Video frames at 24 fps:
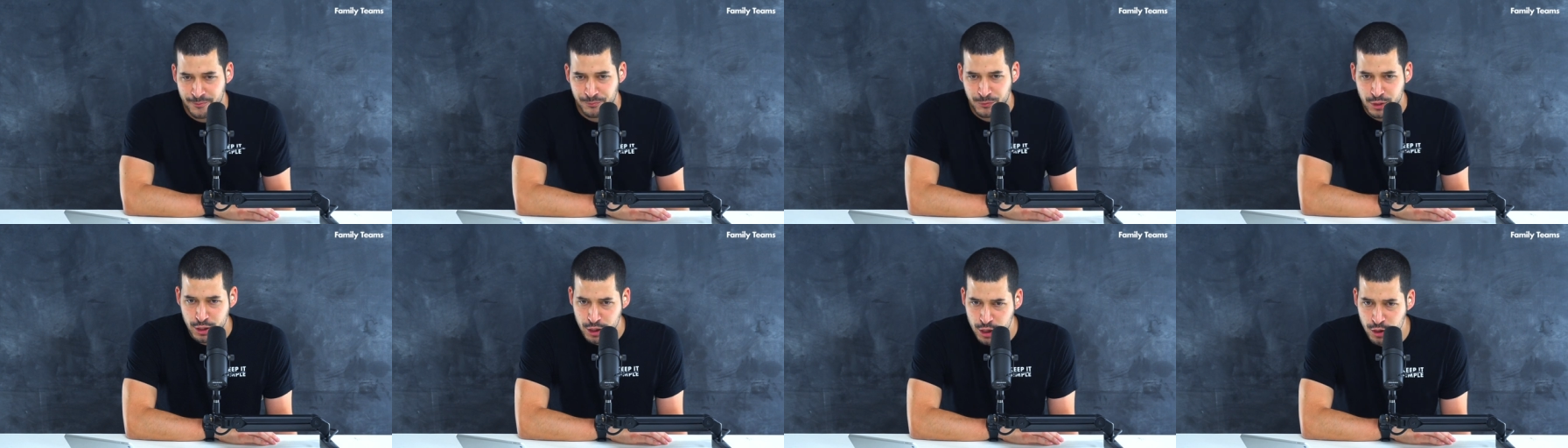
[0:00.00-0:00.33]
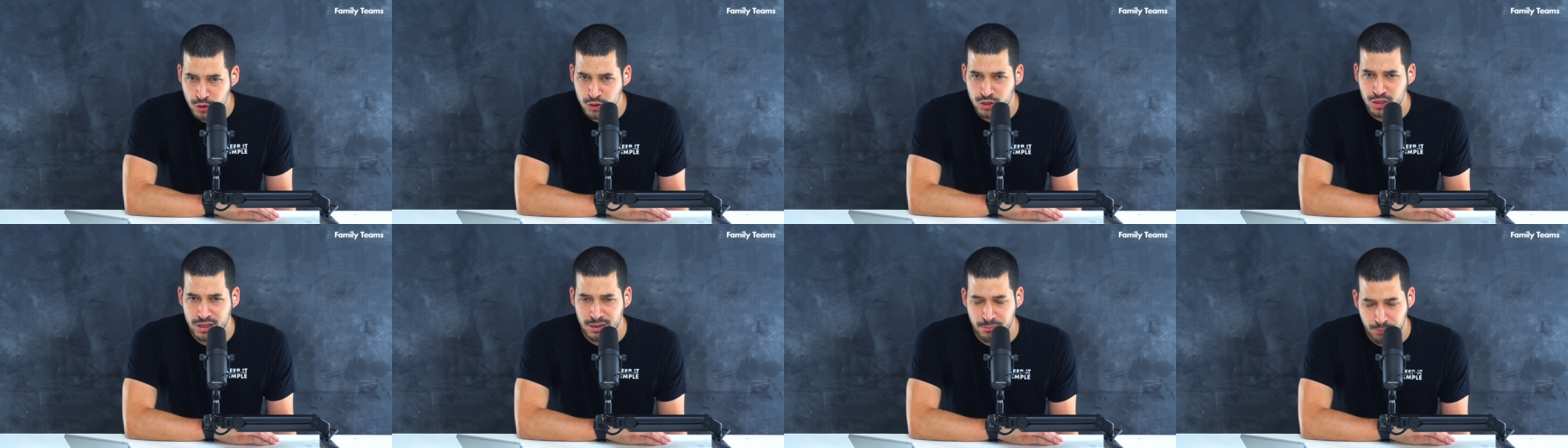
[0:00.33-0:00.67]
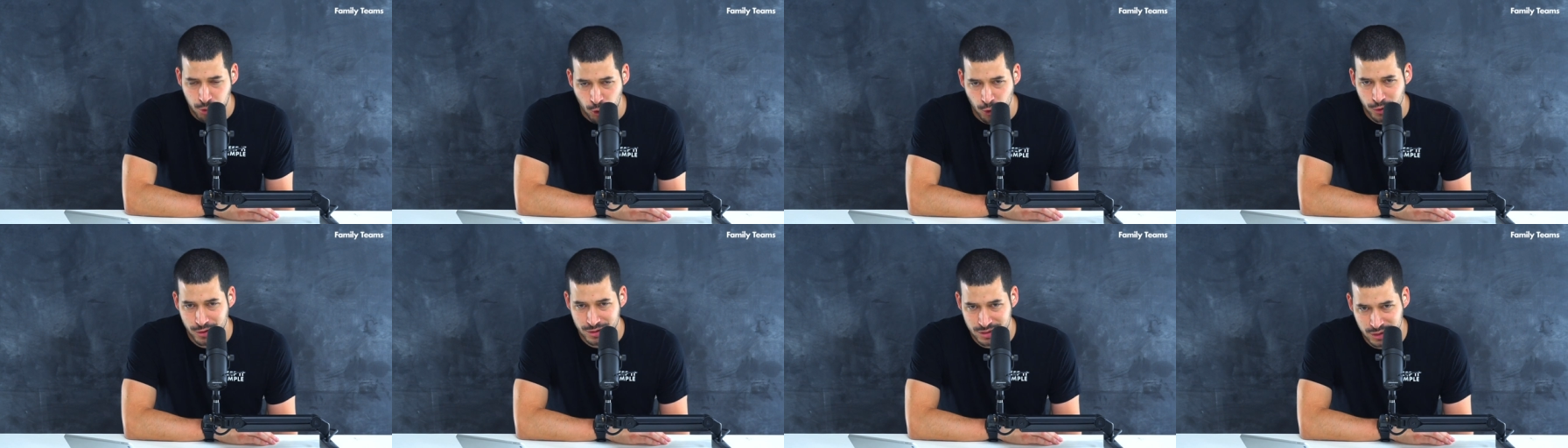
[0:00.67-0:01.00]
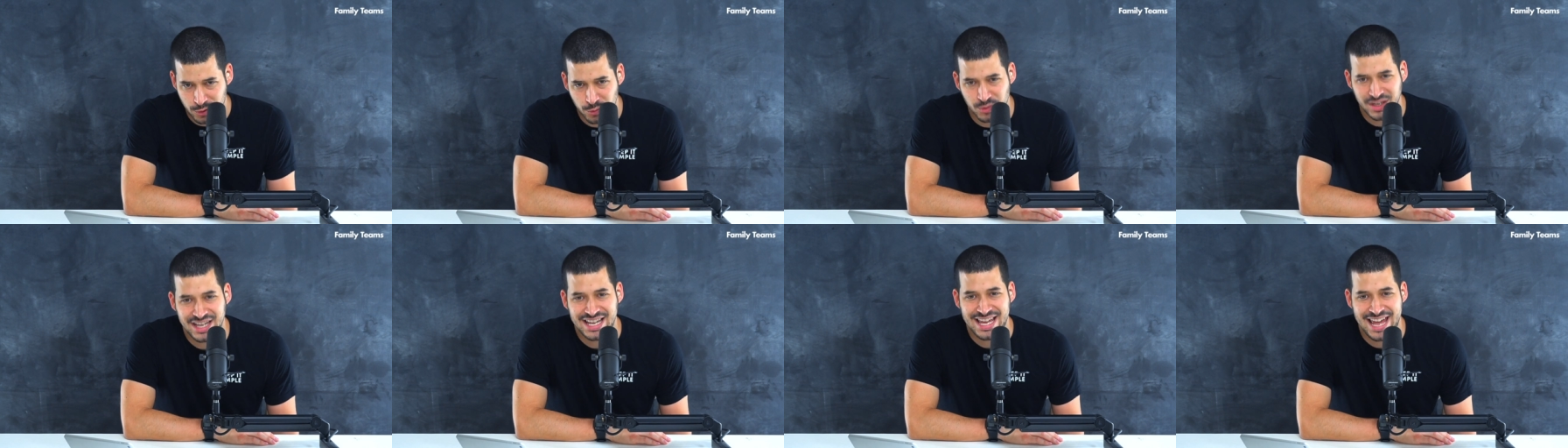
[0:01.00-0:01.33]
hugely important to
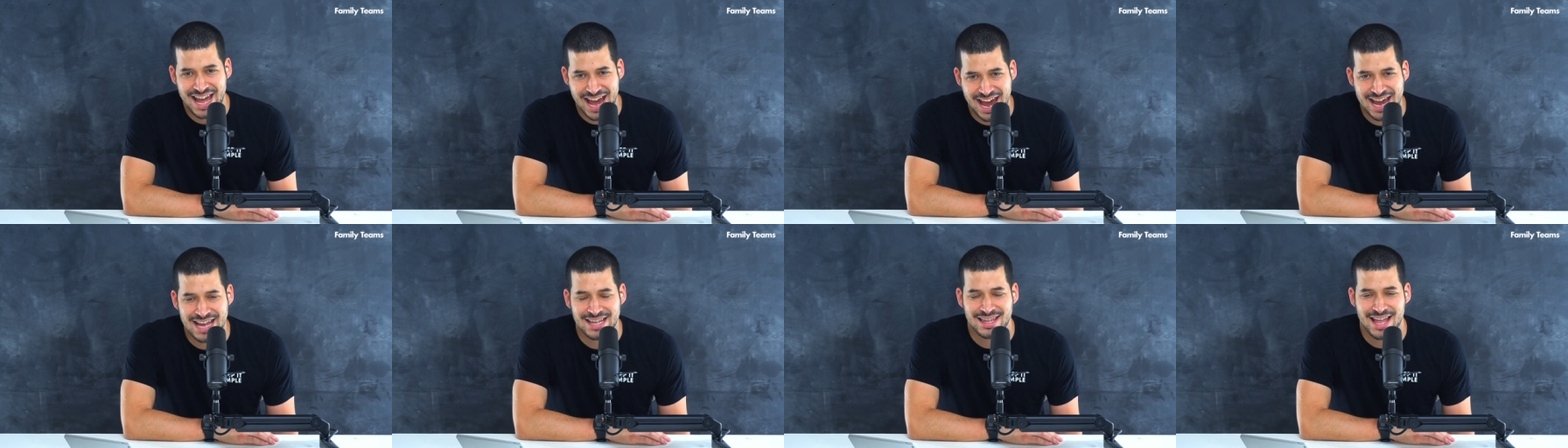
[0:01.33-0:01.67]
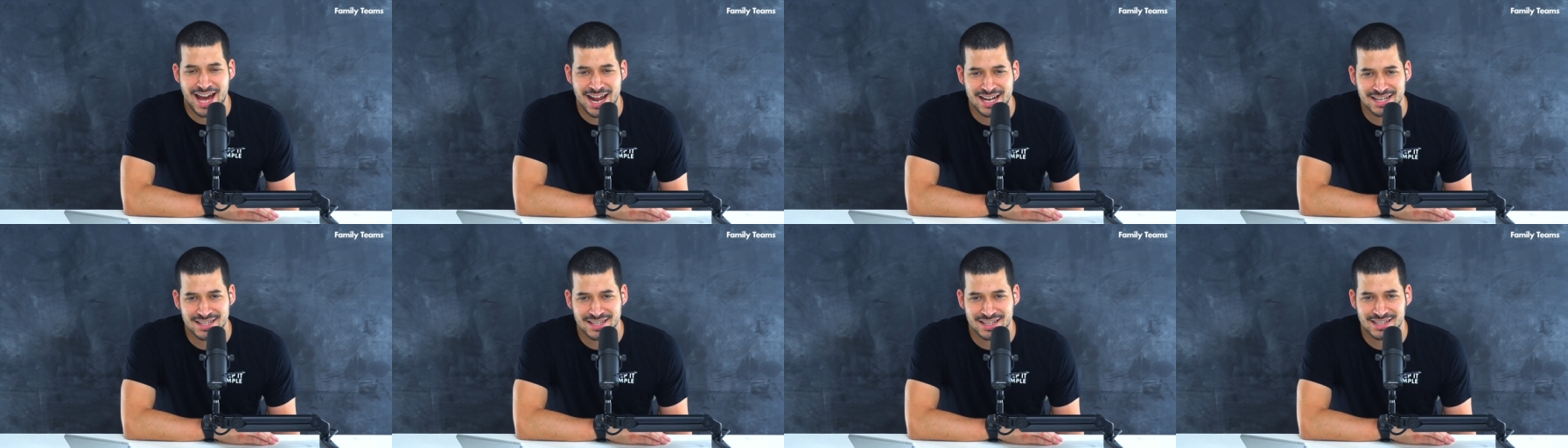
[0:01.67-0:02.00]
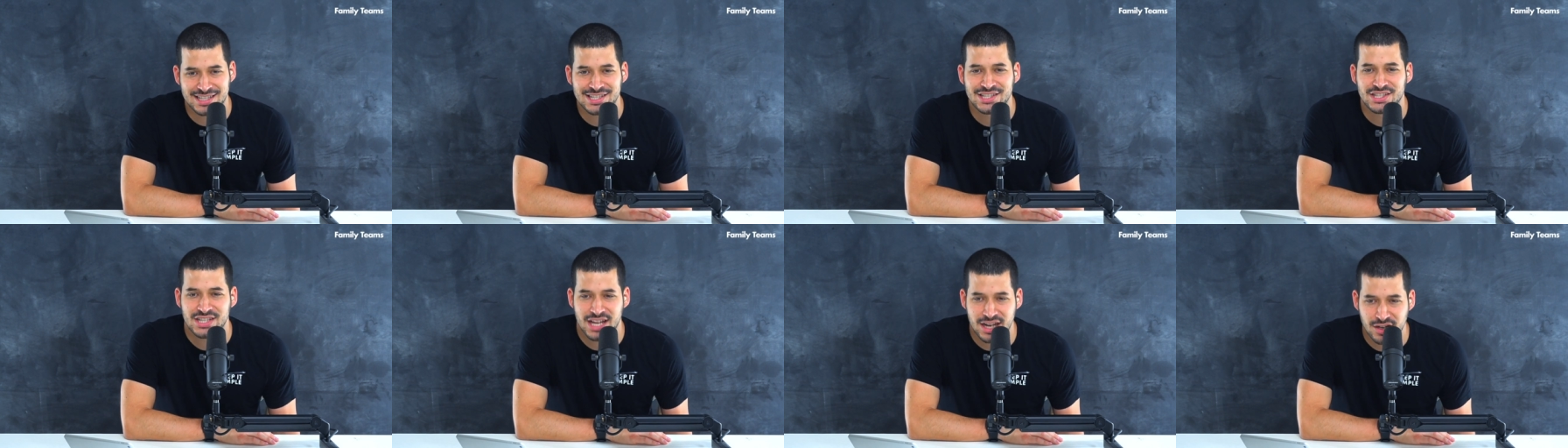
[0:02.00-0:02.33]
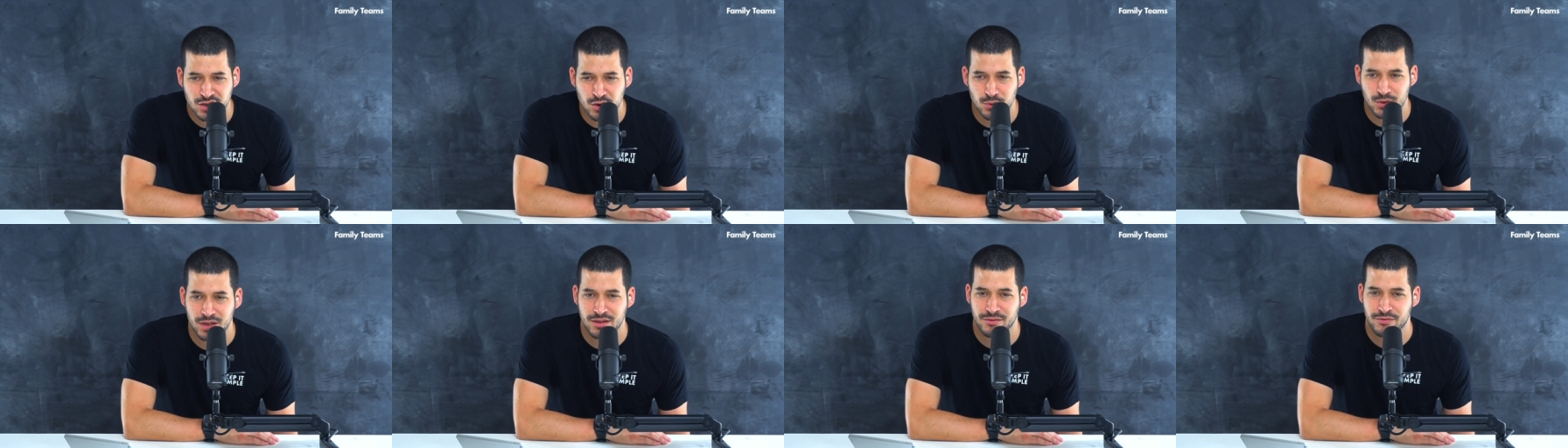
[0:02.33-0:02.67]
regain that as a
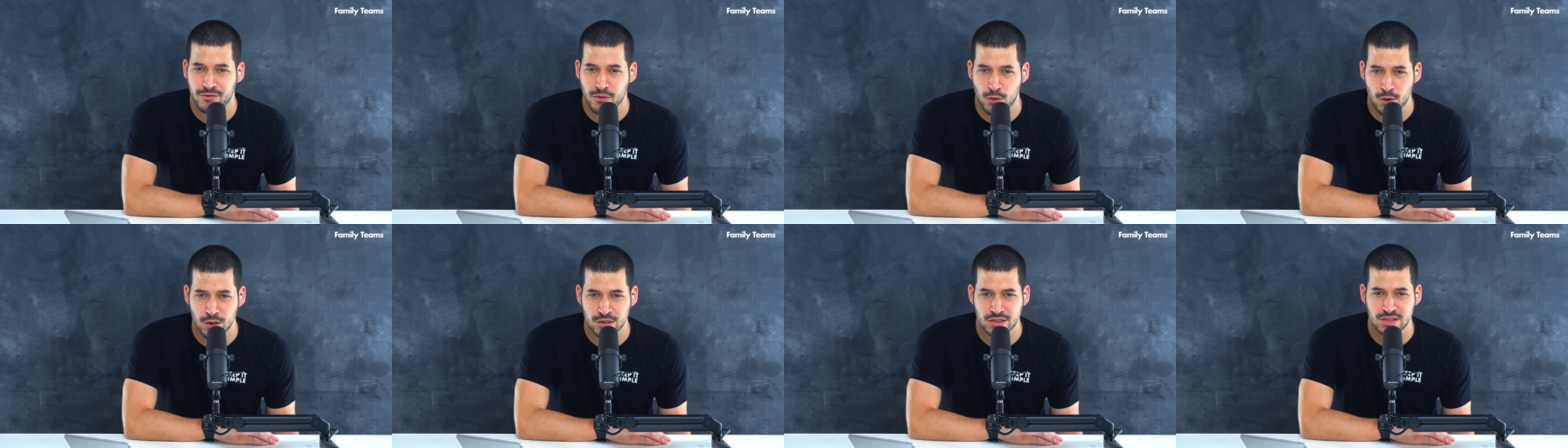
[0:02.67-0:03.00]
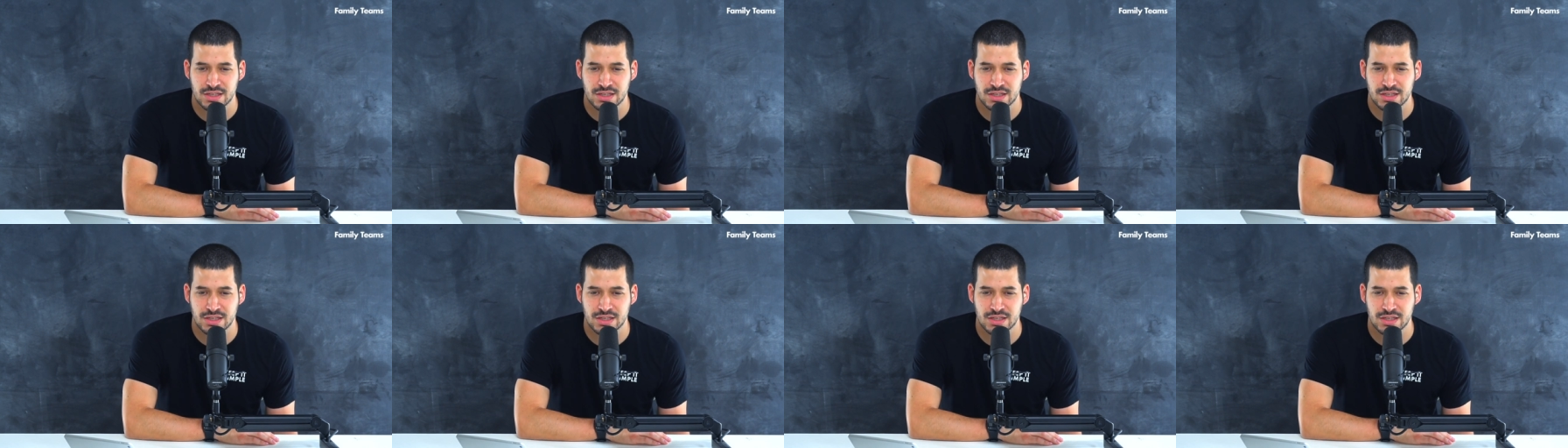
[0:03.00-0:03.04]
centering force,